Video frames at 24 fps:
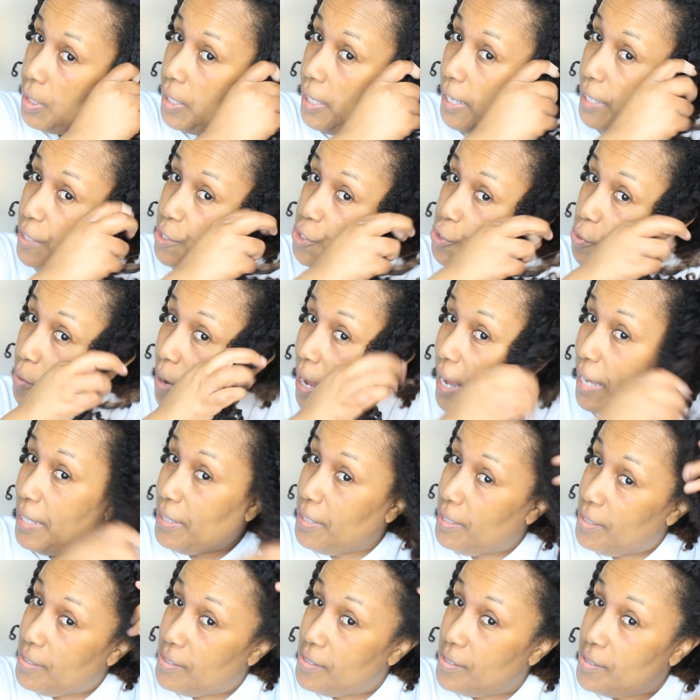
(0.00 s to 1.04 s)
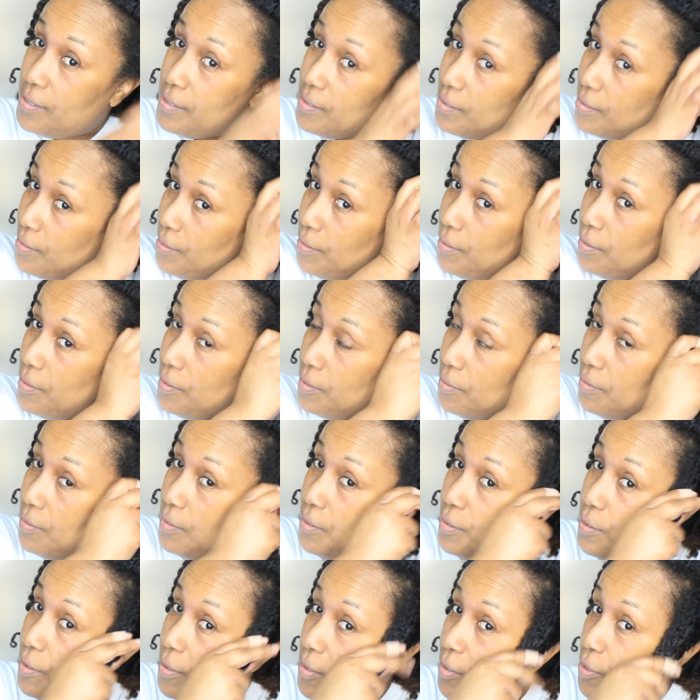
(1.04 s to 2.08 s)
and try this
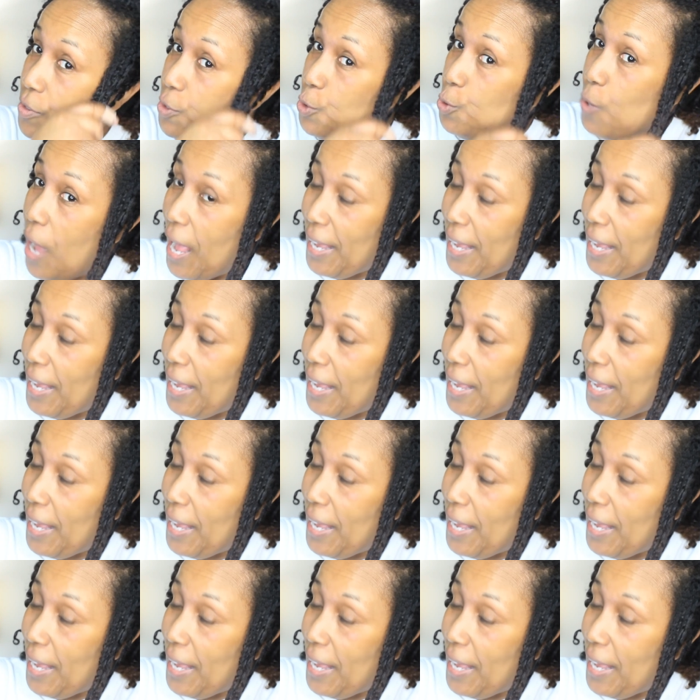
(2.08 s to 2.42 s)
new,